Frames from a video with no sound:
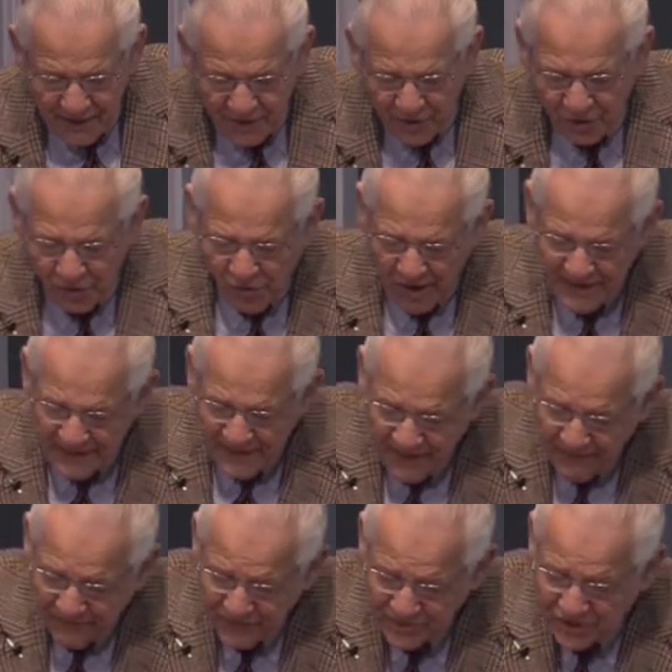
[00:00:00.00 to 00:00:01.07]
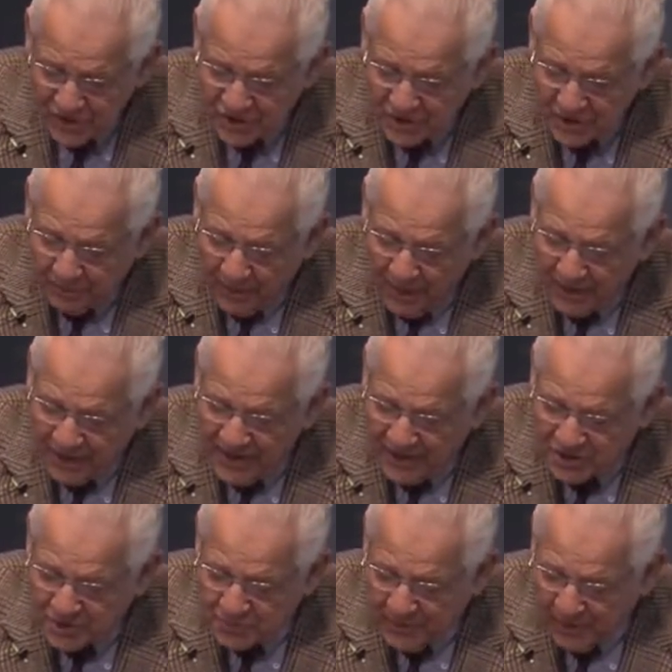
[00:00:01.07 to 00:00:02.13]
The great emphasis upon
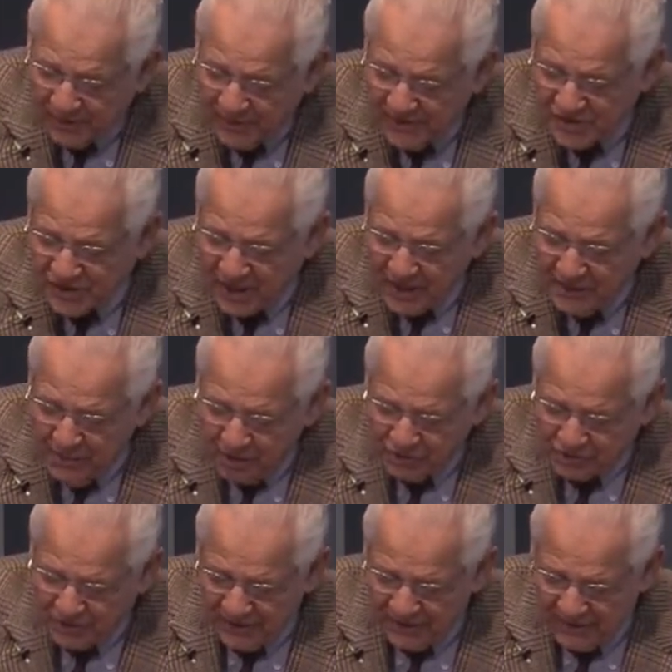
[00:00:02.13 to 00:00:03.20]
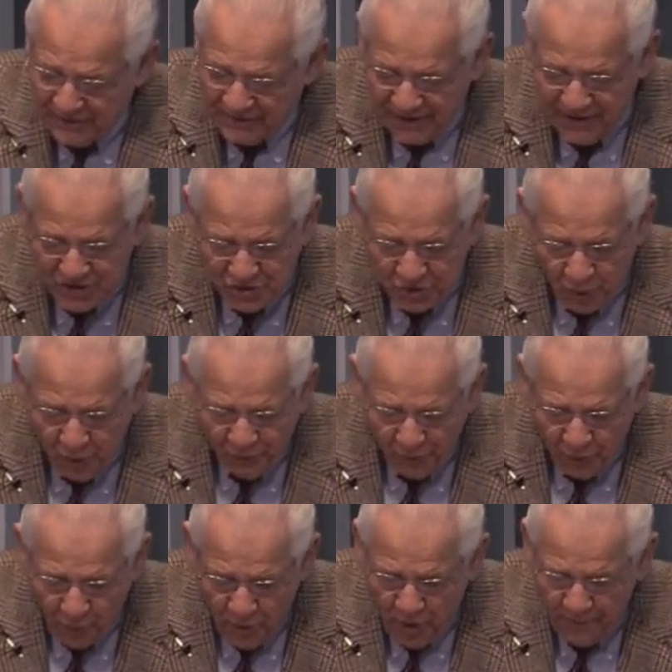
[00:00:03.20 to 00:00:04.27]
experience and emotion that is
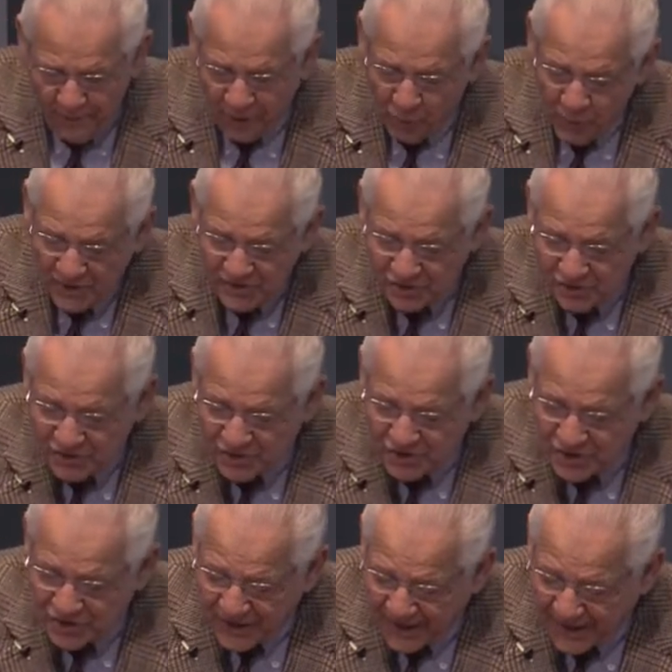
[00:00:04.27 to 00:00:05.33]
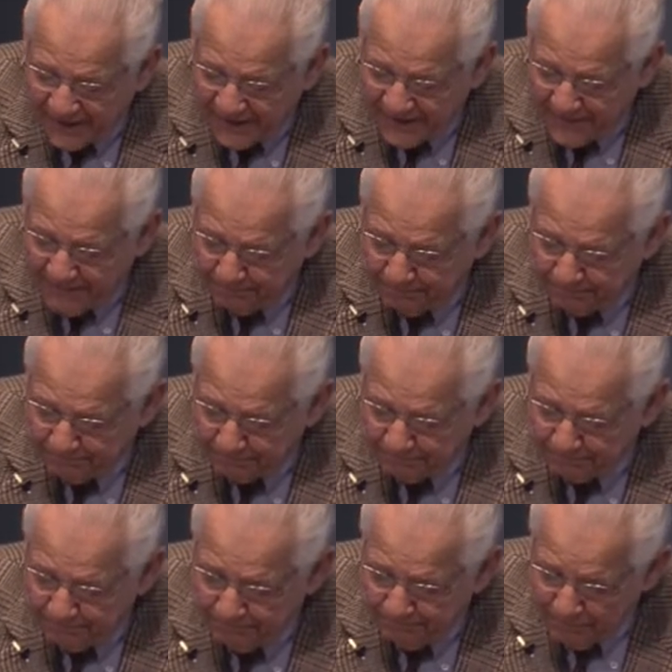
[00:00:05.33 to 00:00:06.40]
overwhelming Western society,
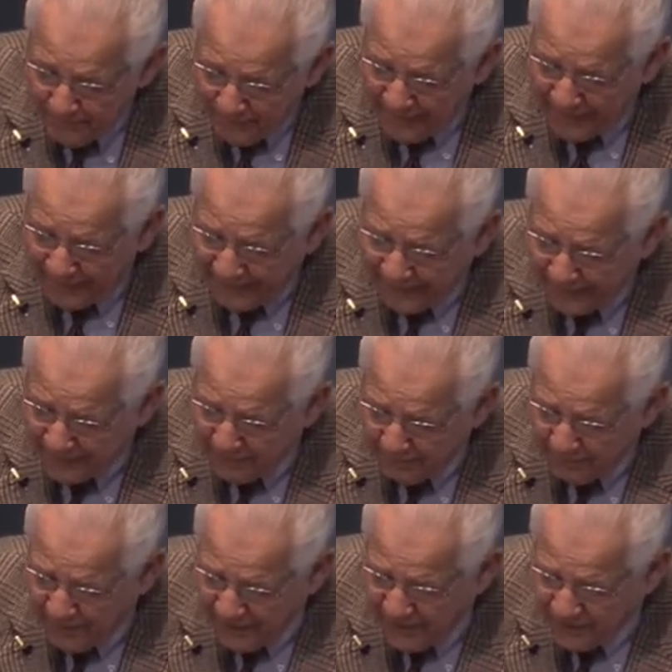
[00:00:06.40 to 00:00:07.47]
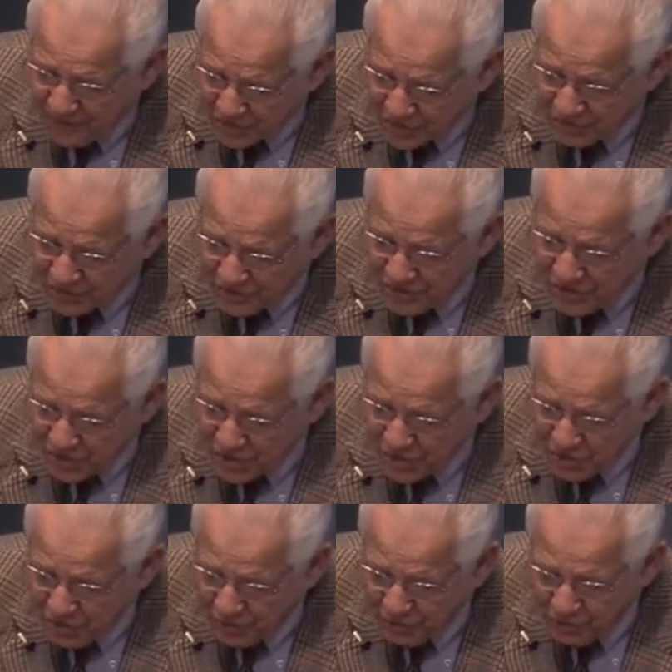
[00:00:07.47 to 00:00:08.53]
and many churches
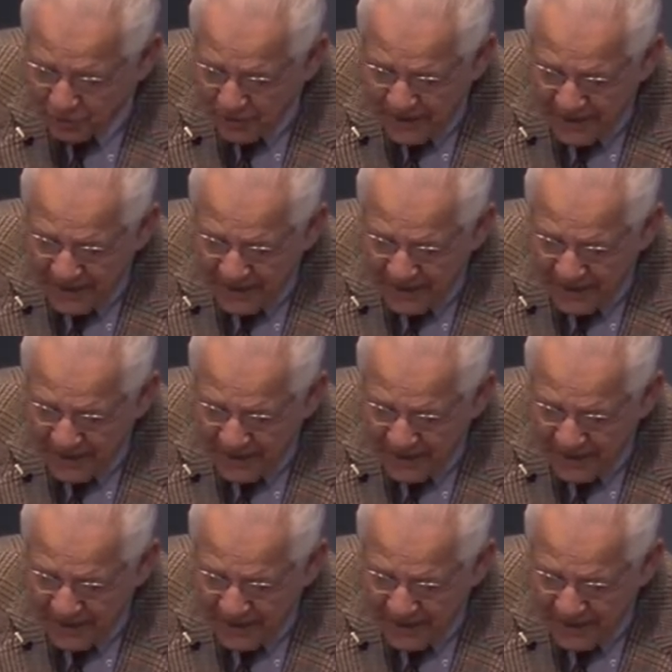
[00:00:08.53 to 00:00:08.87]
too,